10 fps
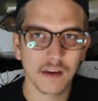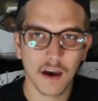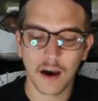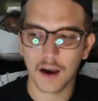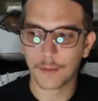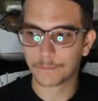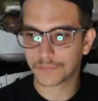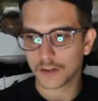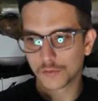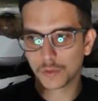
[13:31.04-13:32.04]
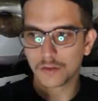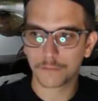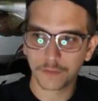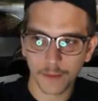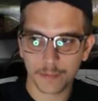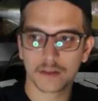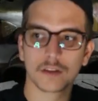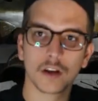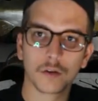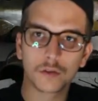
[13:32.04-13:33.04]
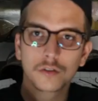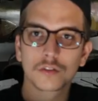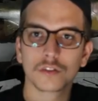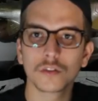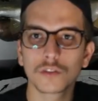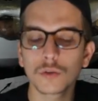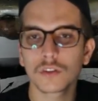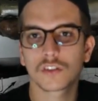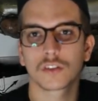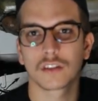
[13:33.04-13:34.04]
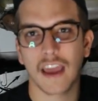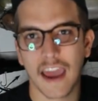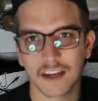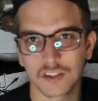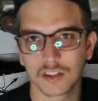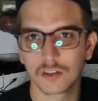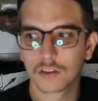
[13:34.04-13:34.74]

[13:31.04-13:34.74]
because when you're flipping, you know, you're doing a certain action,